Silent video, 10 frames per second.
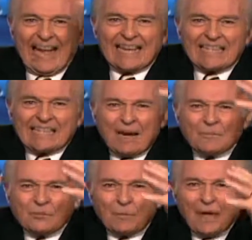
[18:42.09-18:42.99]
as he
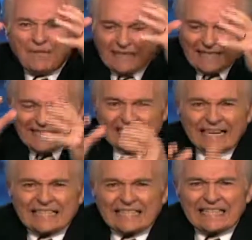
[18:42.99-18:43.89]
comes from heaven and
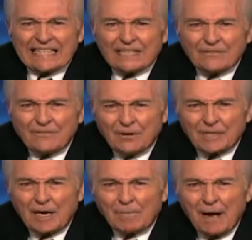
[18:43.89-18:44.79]
sets his foot
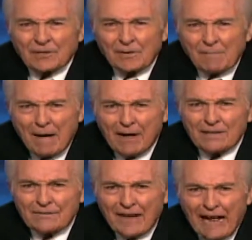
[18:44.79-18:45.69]
upon the
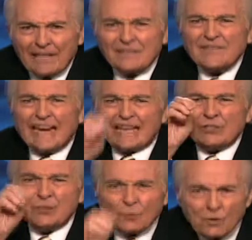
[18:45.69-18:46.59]
Mount of Olives
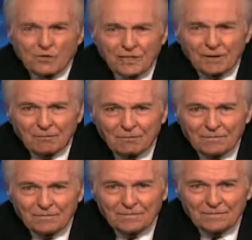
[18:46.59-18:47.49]
in Jerusalem.
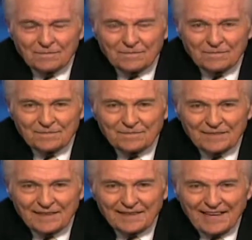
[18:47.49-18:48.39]

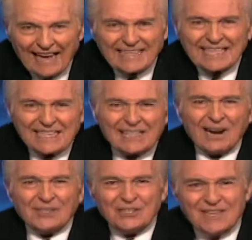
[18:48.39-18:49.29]
And this is
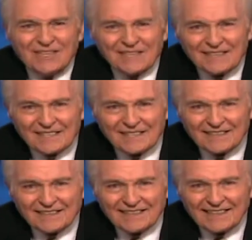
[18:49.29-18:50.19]
our Jesus,
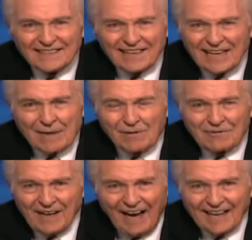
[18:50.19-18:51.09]
the Lamb
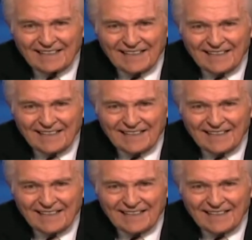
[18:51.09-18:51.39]
of God.